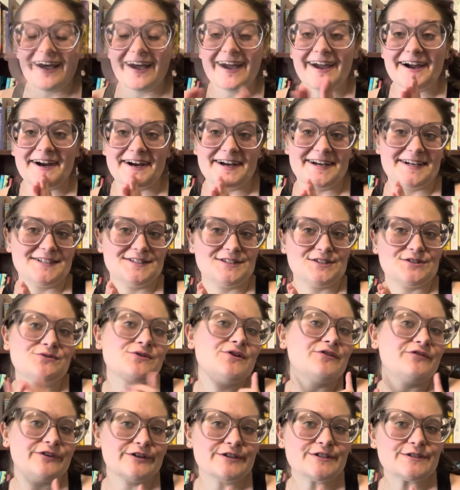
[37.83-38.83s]
All right, so the
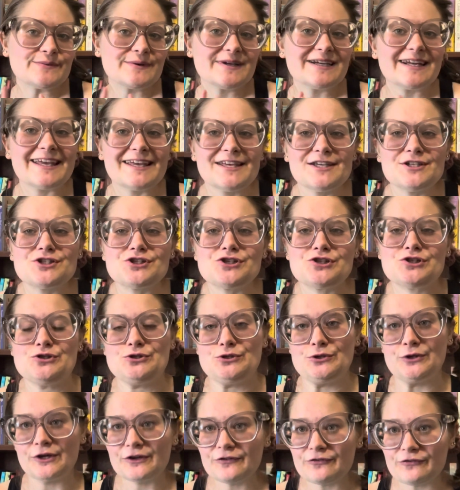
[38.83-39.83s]
first one is
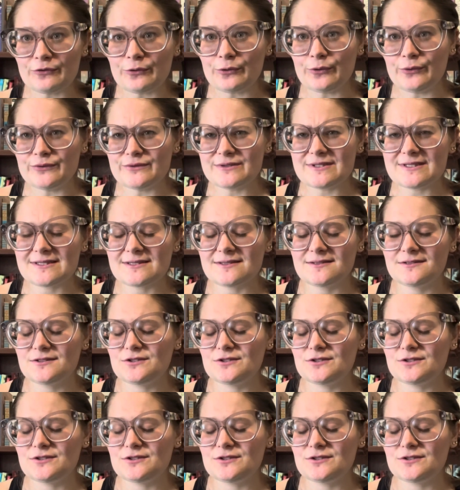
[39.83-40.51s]
Trefoils.